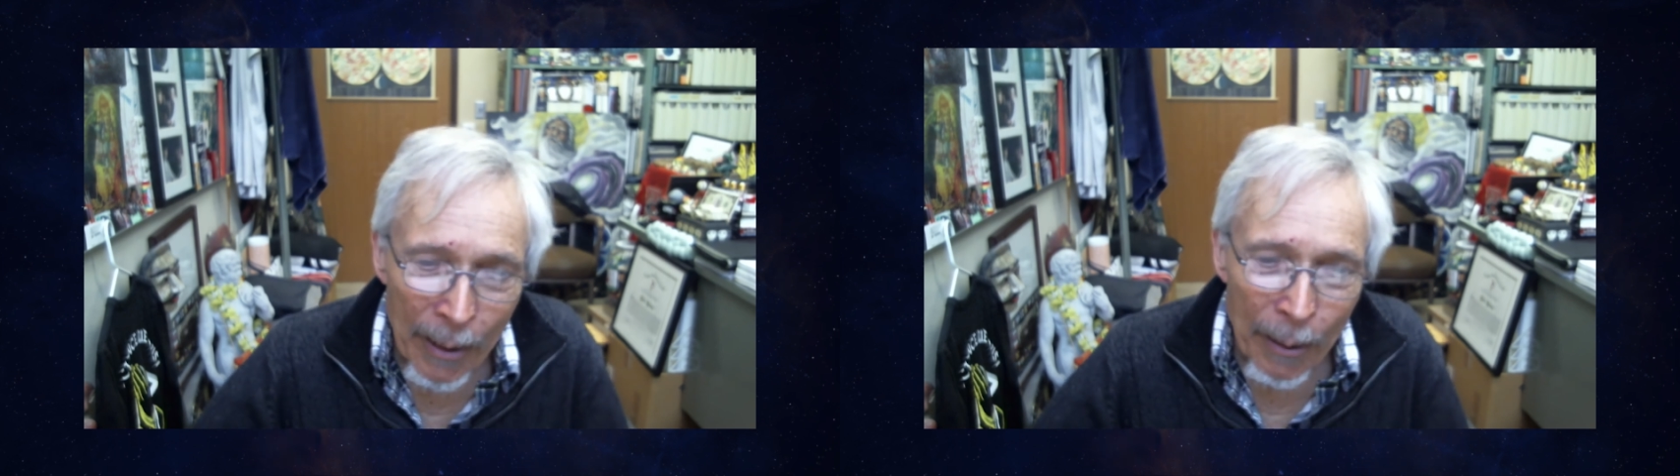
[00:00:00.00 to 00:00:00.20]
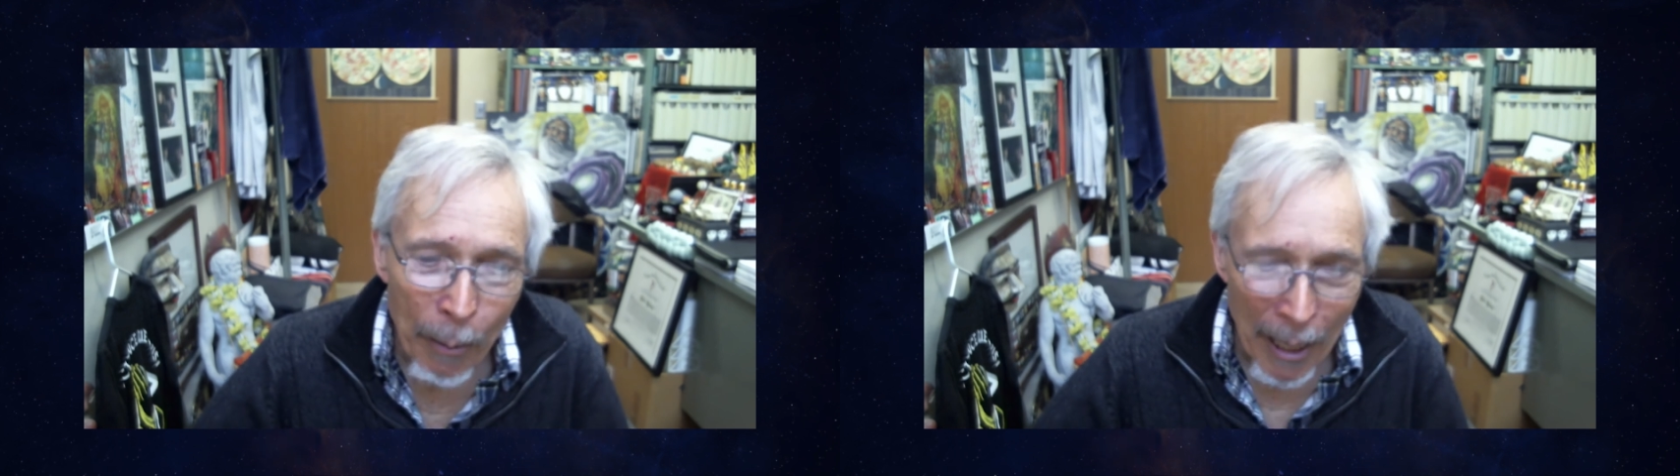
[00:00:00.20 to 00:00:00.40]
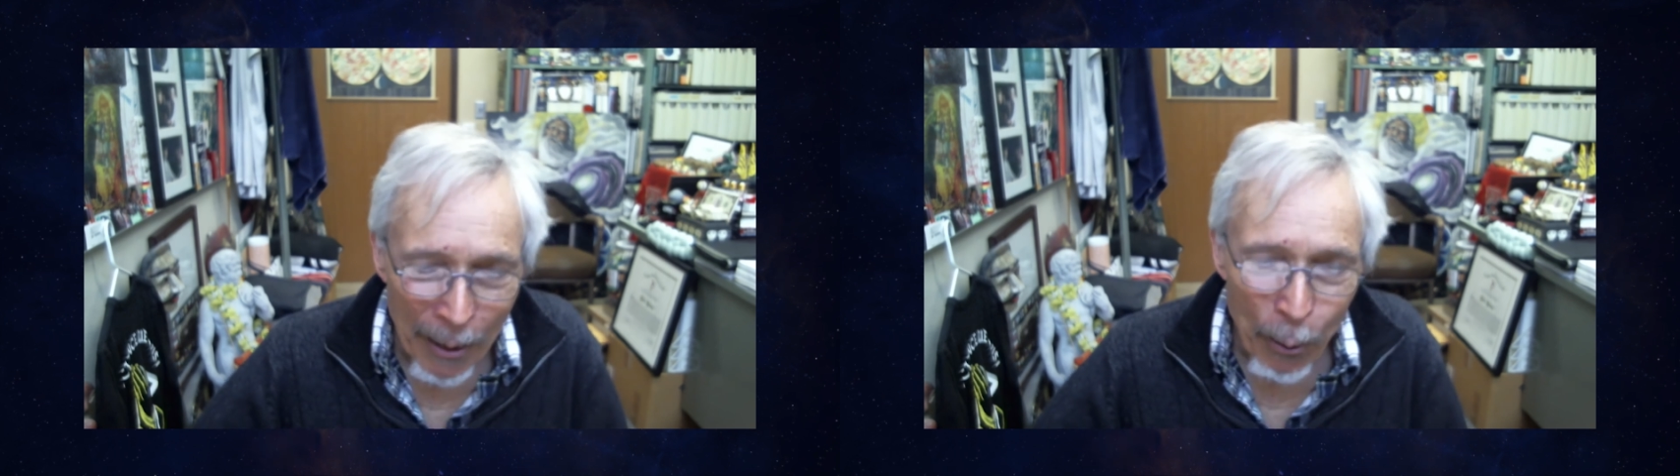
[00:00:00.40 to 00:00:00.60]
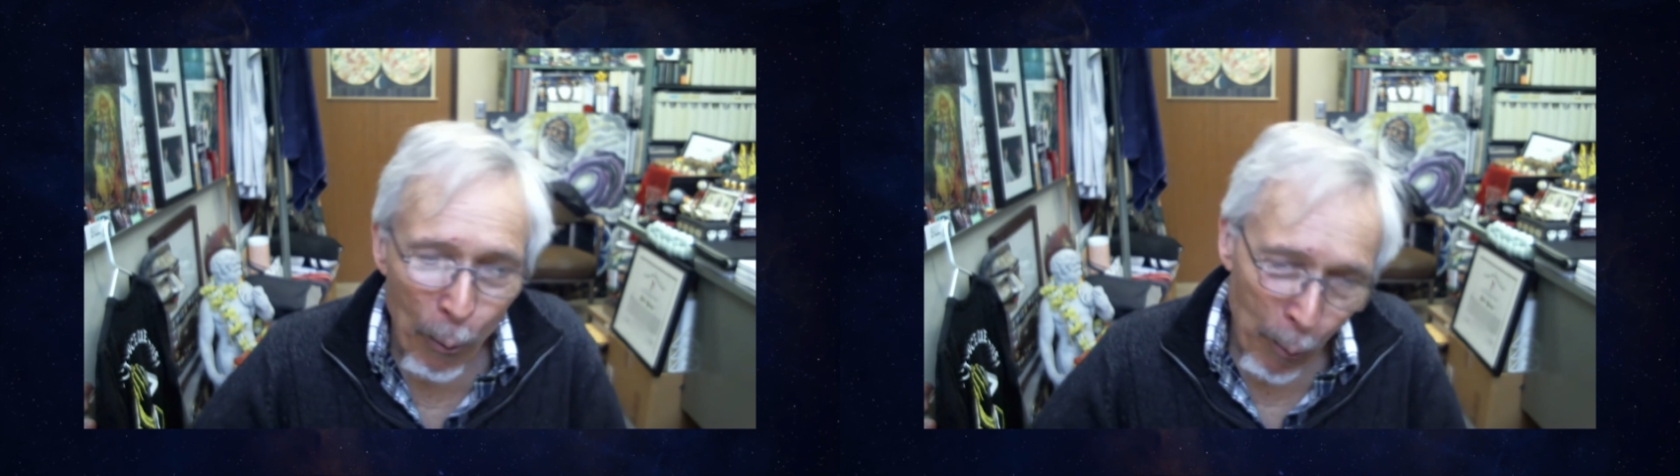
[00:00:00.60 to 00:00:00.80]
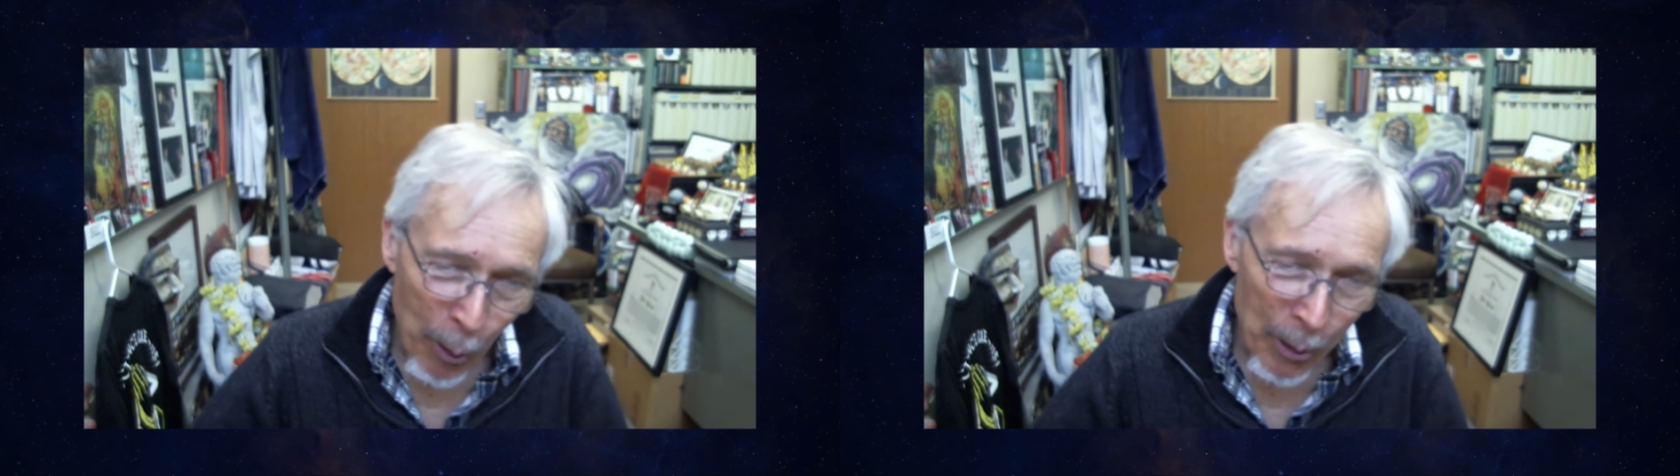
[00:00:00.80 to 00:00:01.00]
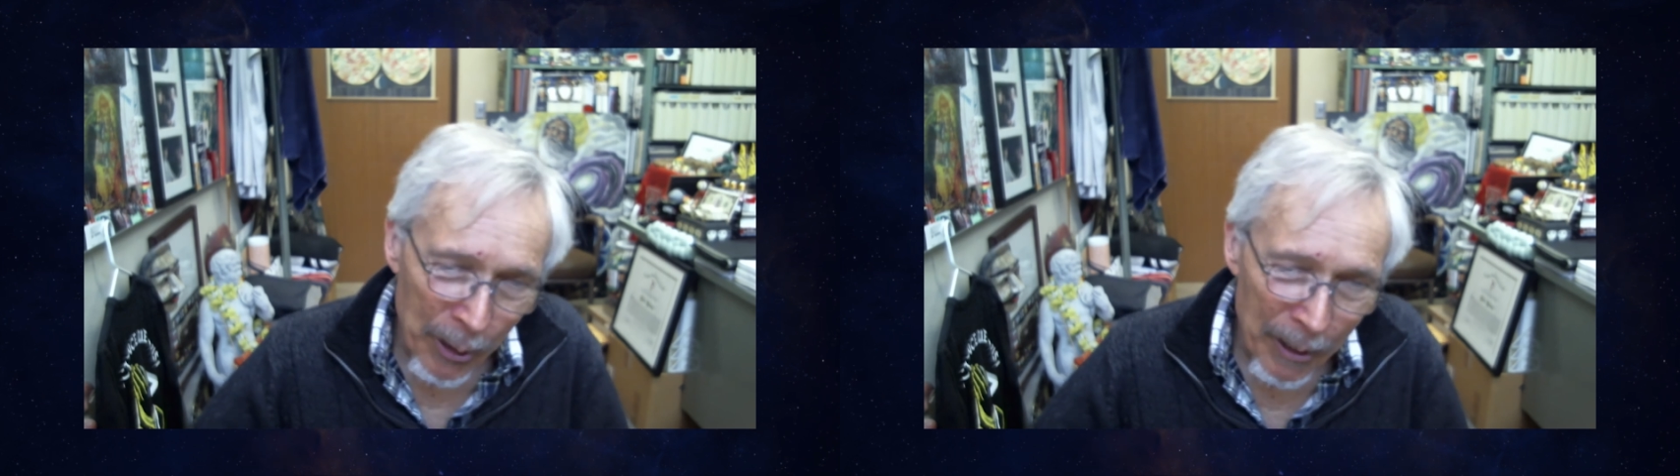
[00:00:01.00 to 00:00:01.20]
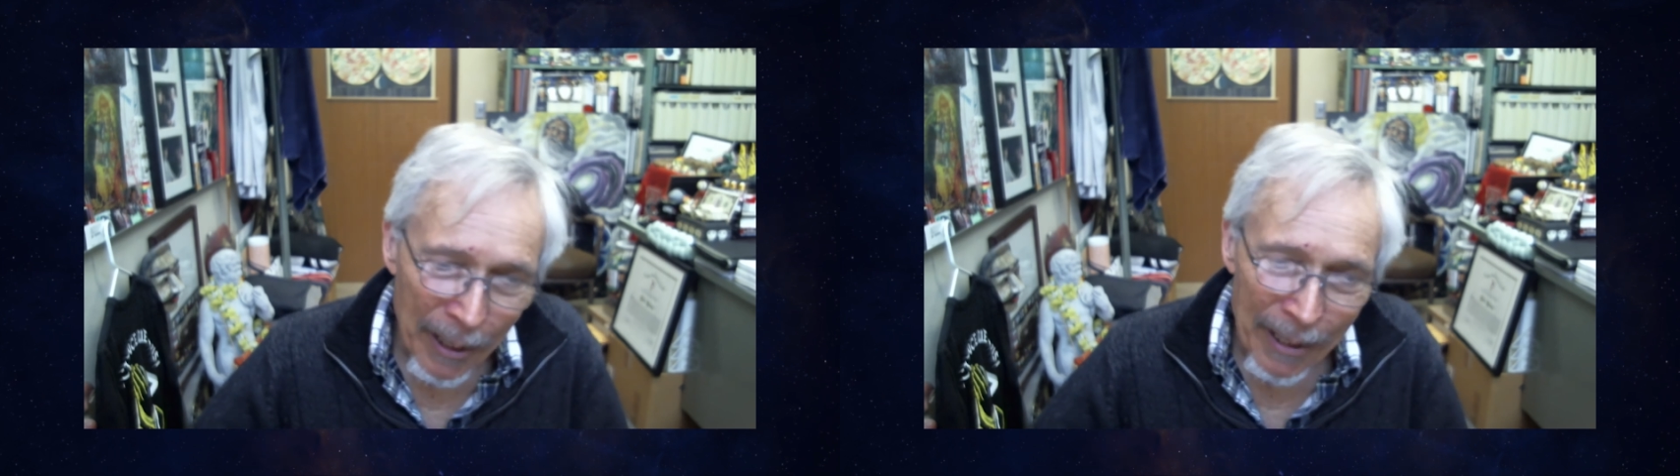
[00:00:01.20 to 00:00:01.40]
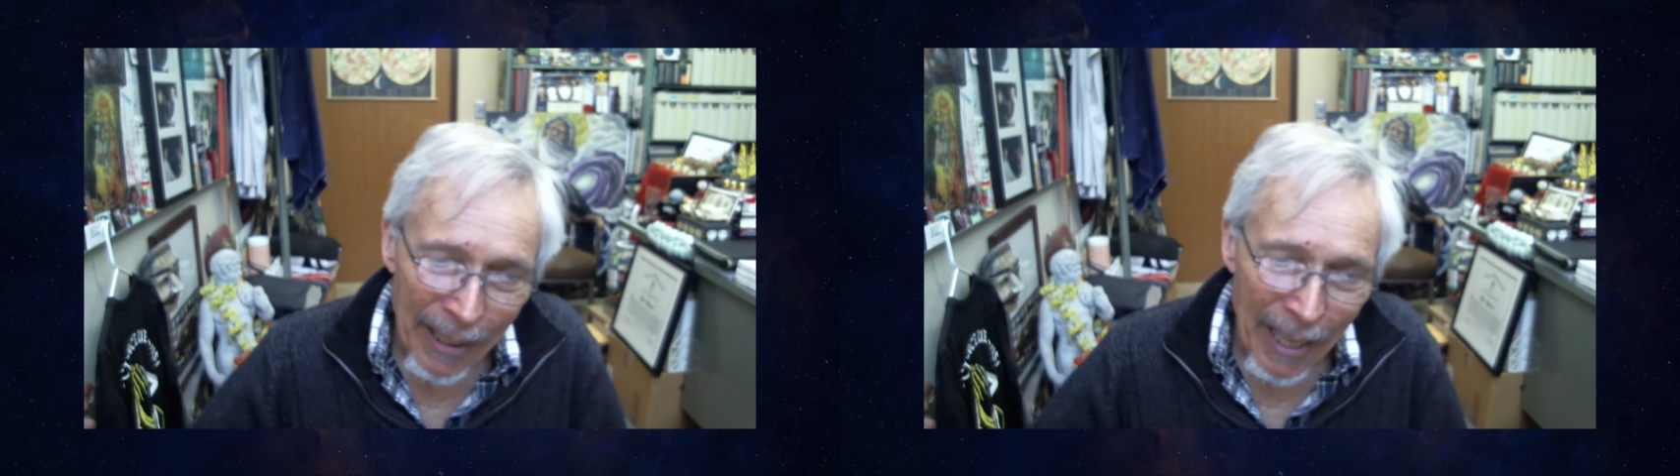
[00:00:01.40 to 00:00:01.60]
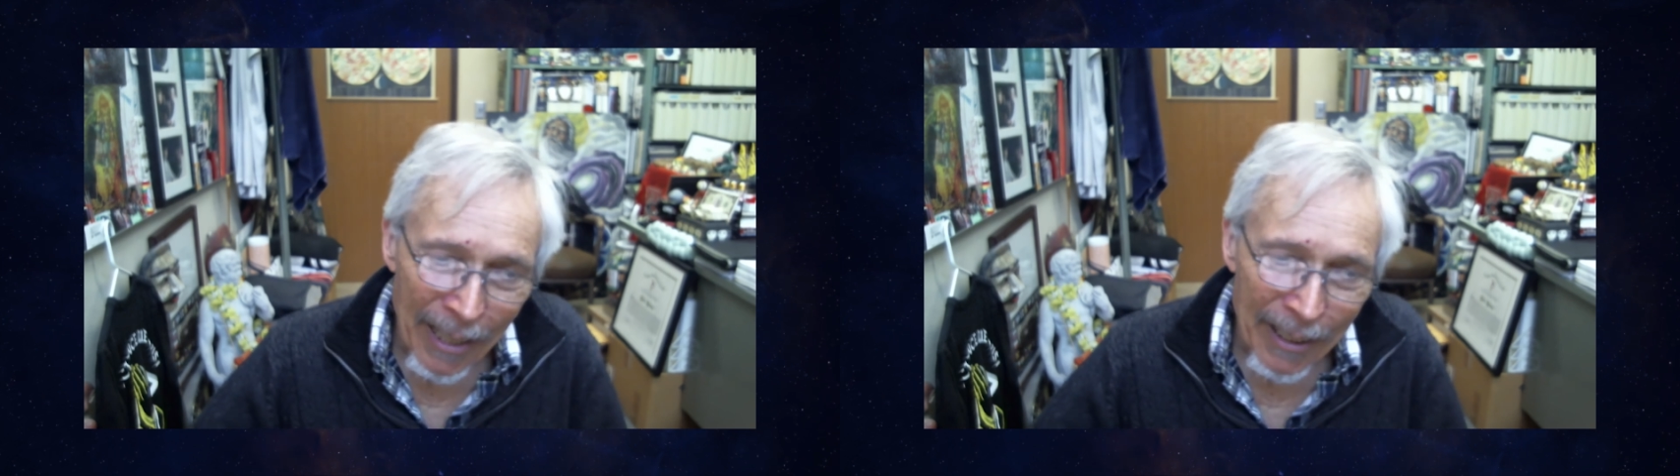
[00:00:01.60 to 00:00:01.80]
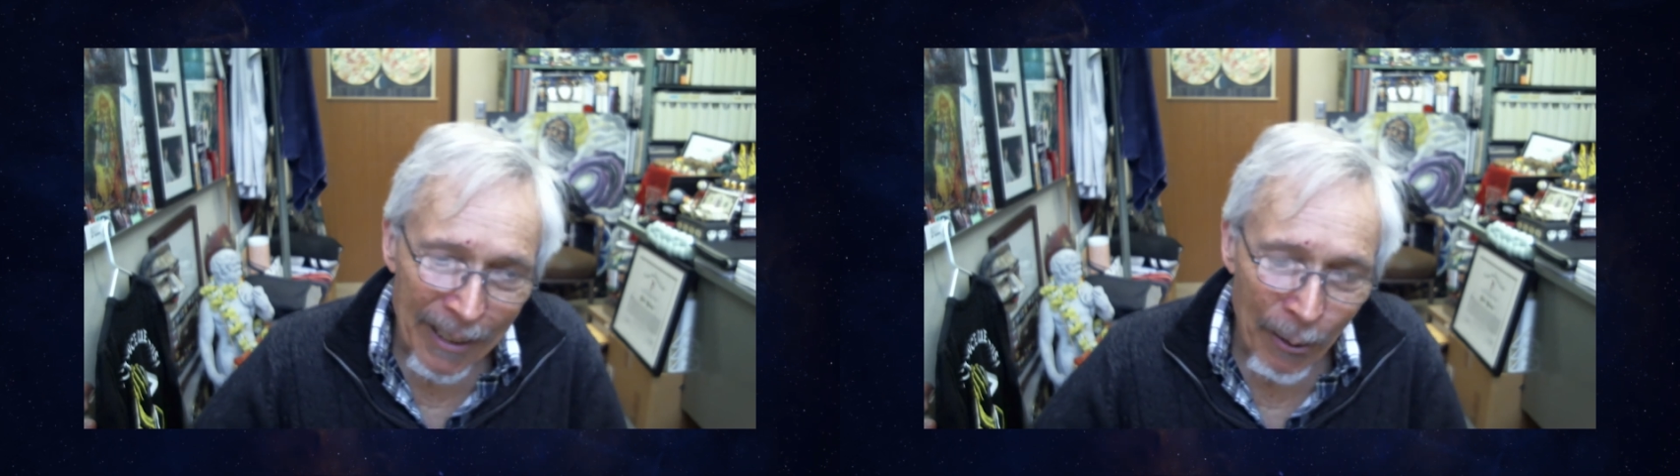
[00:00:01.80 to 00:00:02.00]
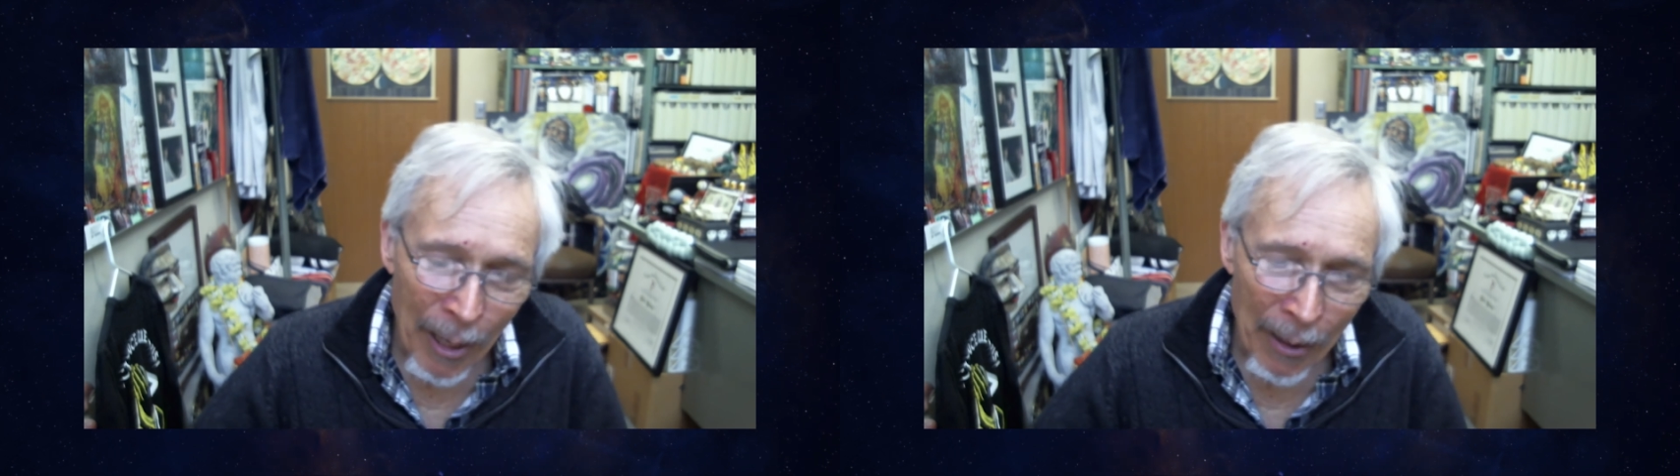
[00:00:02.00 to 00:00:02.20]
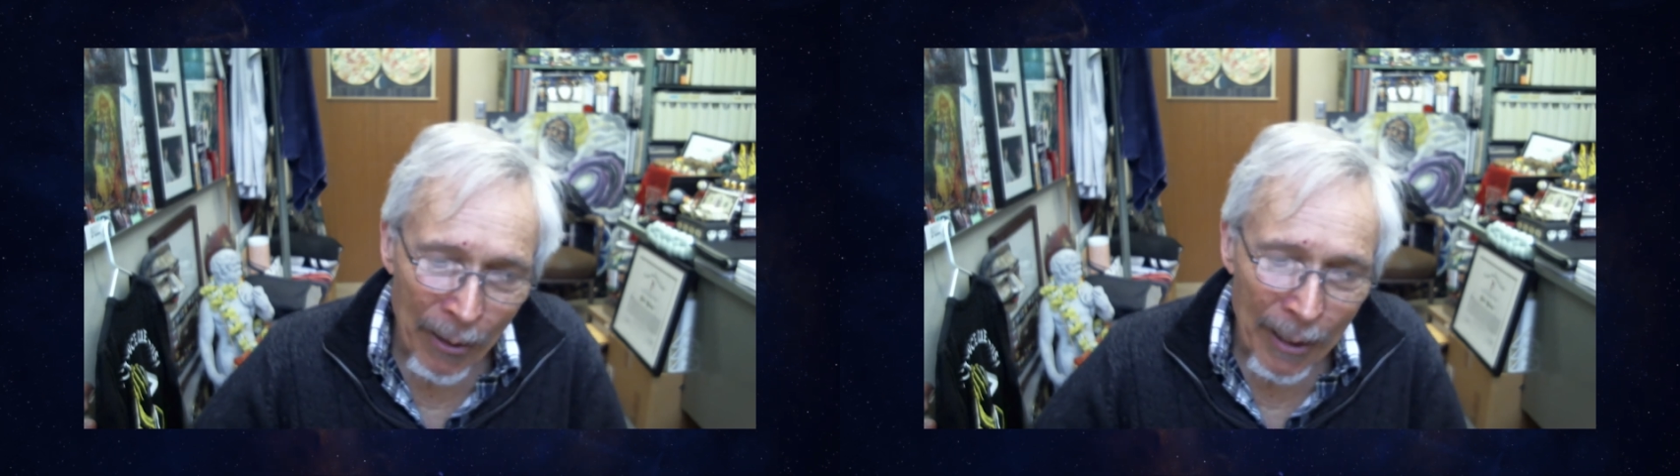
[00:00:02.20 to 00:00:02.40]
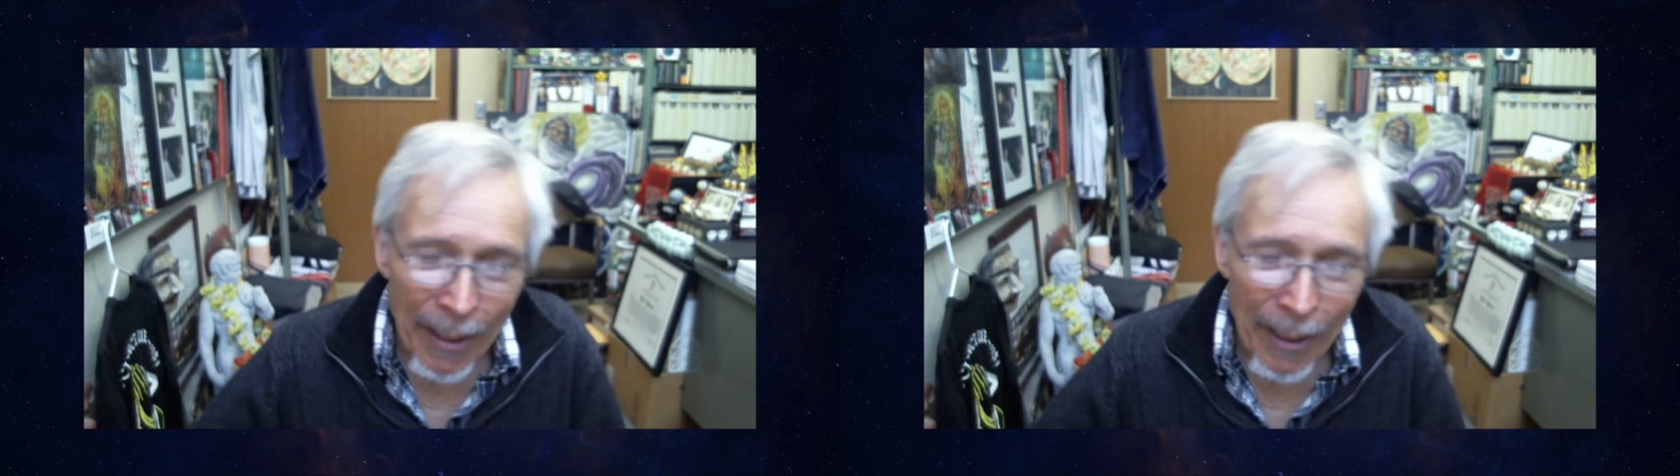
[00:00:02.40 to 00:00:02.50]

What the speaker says: the black hole first, and then the galaxy around it.